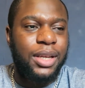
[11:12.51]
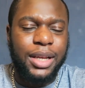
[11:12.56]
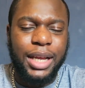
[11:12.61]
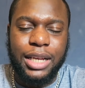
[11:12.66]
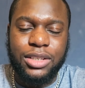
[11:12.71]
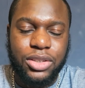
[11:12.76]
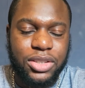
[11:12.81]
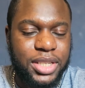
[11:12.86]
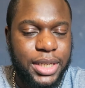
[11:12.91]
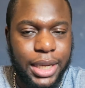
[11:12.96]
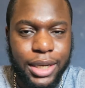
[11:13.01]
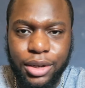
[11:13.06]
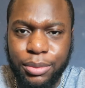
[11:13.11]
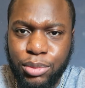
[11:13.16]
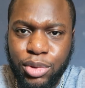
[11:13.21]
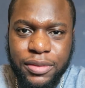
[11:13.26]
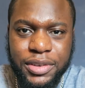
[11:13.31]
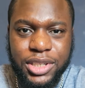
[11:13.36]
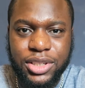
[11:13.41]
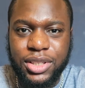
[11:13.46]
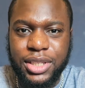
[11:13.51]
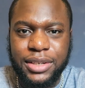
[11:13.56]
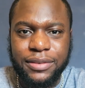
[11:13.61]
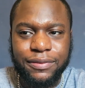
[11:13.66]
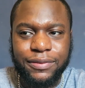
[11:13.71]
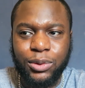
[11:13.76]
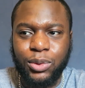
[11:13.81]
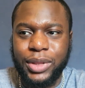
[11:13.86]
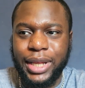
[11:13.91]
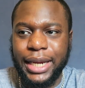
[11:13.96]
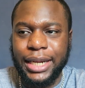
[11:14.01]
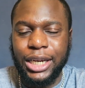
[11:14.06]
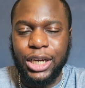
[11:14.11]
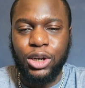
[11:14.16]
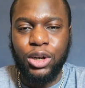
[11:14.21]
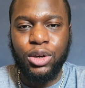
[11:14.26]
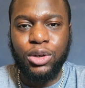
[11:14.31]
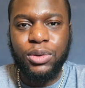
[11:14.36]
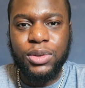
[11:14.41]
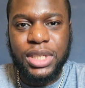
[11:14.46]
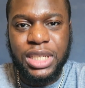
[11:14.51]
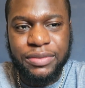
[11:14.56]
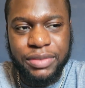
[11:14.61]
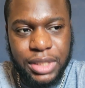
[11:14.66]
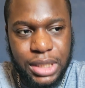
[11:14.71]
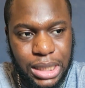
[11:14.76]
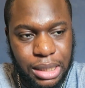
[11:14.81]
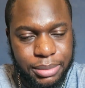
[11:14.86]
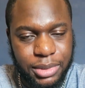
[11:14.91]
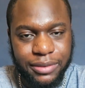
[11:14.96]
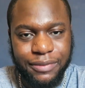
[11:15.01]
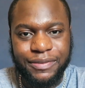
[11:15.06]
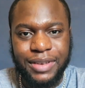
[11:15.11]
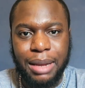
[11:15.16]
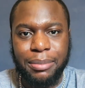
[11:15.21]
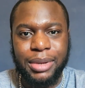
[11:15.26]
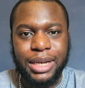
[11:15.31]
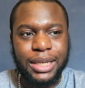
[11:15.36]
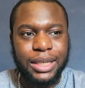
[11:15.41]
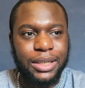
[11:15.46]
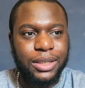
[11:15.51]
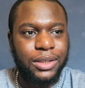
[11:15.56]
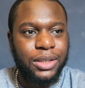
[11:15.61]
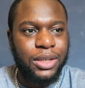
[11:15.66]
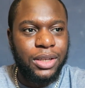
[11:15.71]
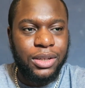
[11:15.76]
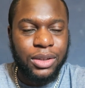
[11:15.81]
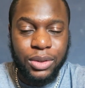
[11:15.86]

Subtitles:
as I was saying, the movie just didn't feel that inclusive in terms of family